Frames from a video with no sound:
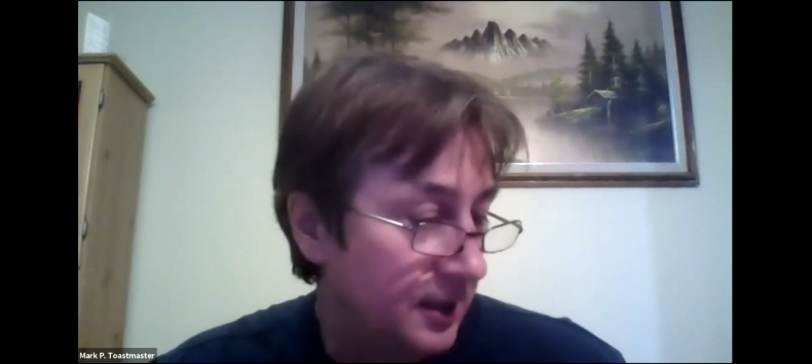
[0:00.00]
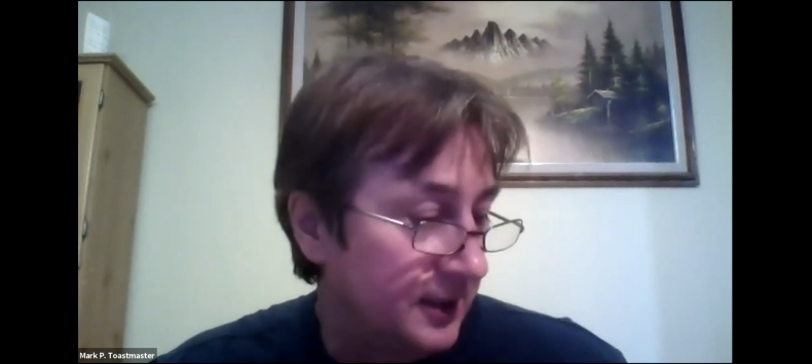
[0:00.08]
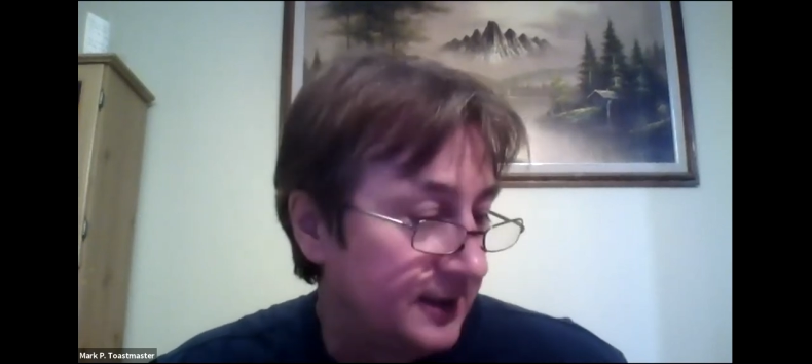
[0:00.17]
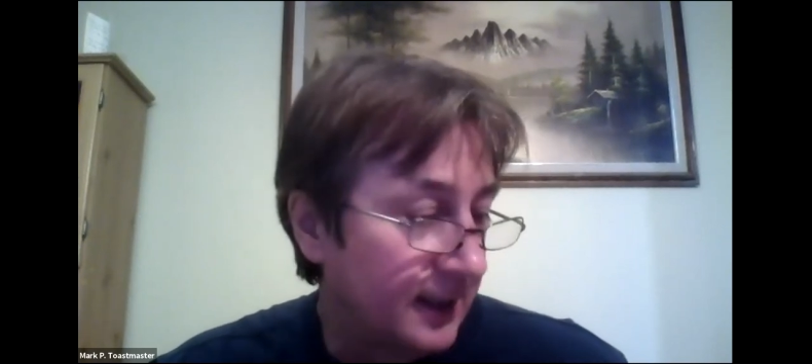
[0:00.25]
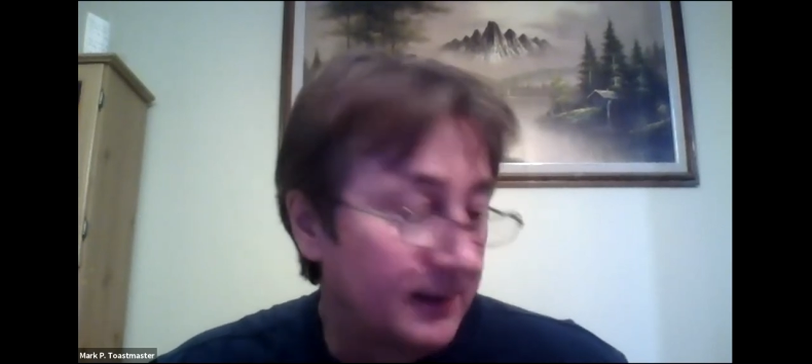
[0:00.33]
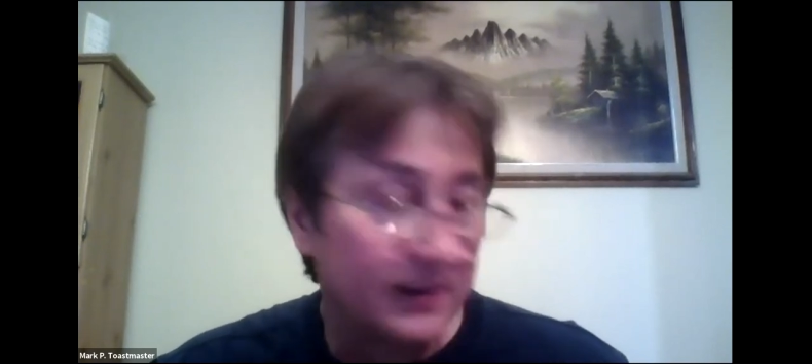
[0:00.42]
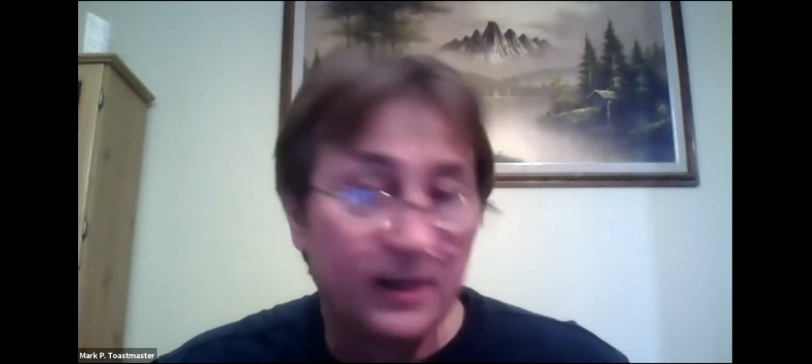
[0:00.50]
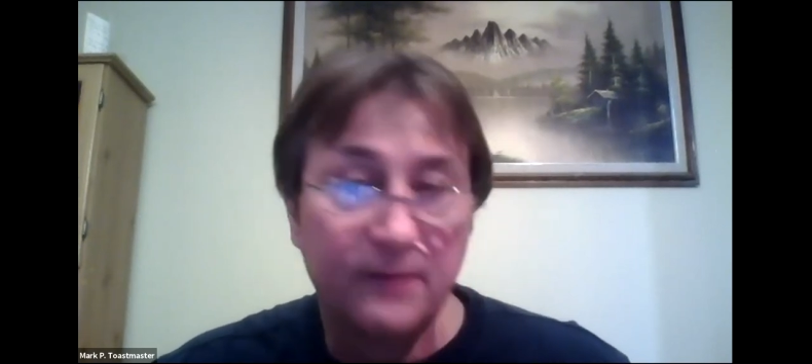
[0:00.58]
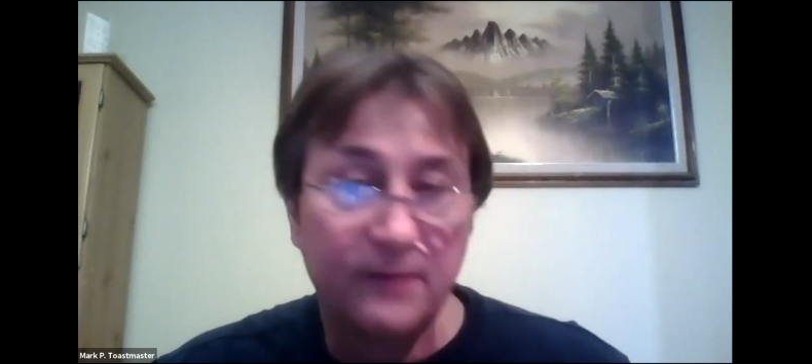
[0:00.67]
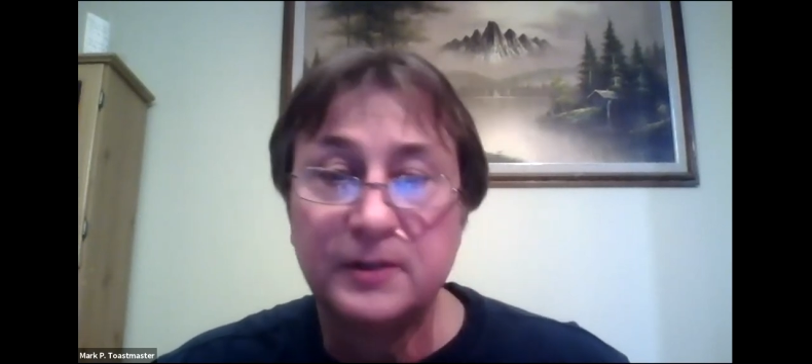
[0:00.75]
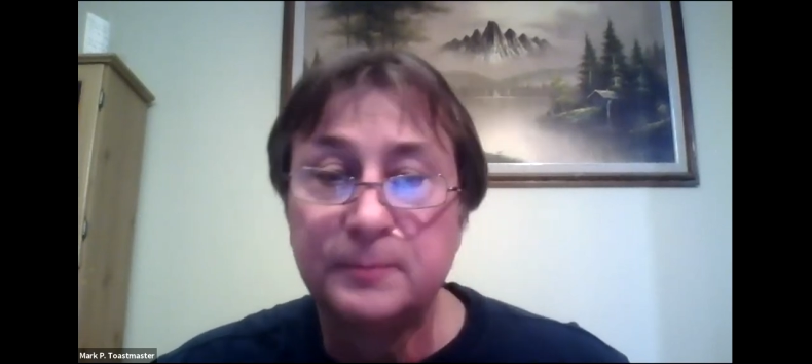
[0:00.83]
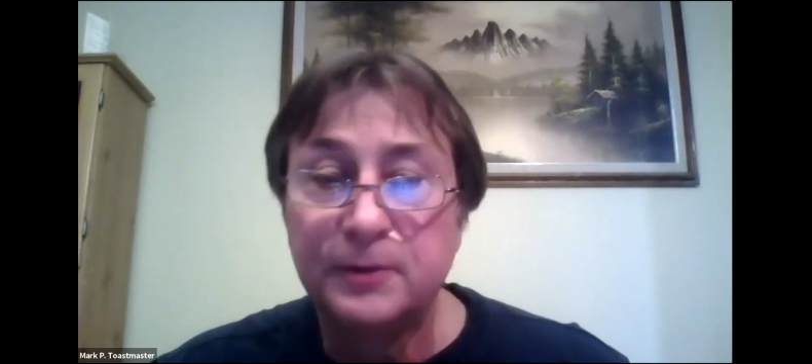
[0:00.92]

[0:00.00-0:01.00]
the Subtle Difference.